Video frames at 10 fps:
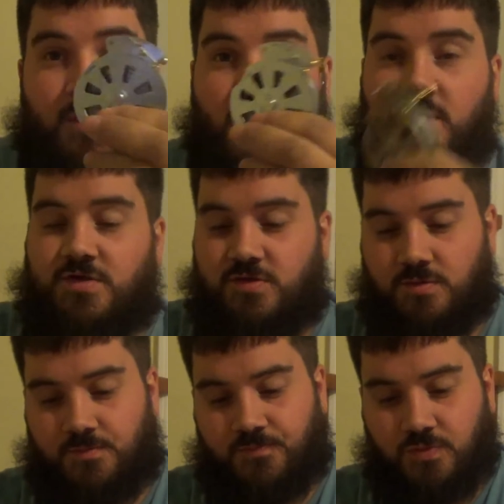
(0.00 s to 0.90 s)
boys.
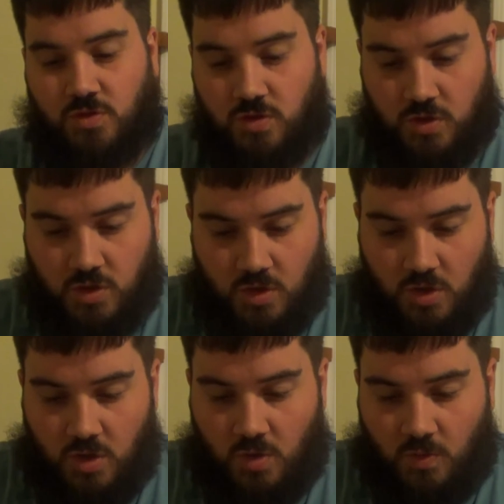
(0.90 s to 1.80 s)

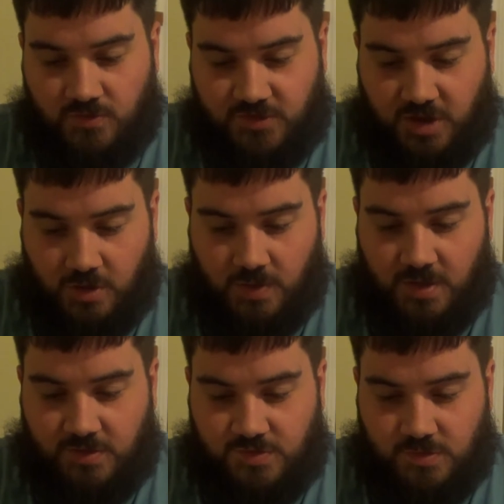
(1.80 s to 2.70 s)
What you do
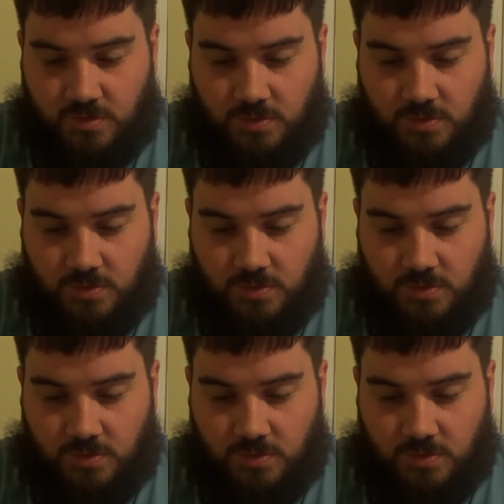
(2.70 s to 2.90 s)
is,